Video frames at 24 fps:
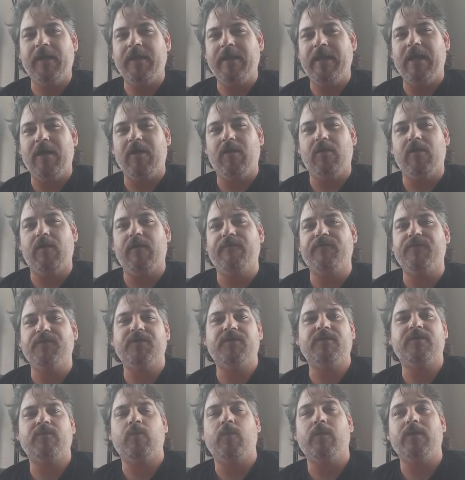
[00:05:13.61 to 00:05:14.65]
narrative
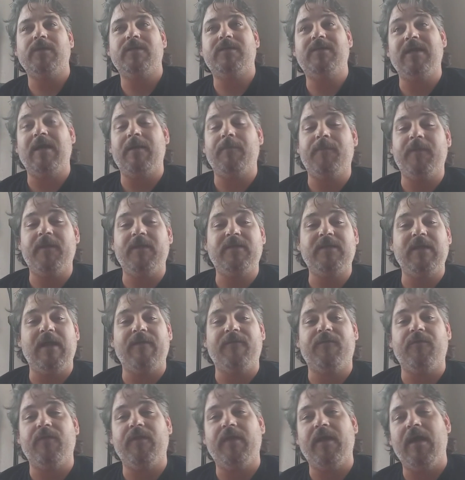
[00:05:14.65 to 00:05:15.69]
just one set piece
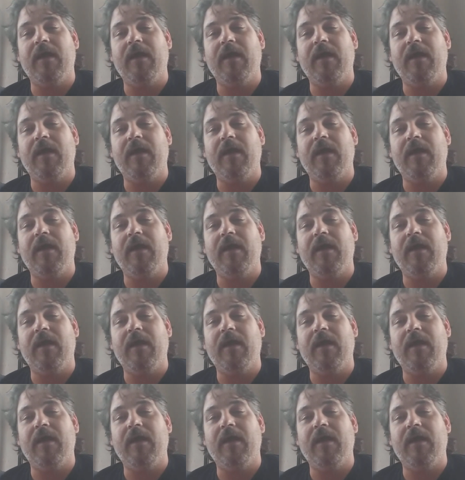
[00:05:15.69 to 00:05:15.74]
after the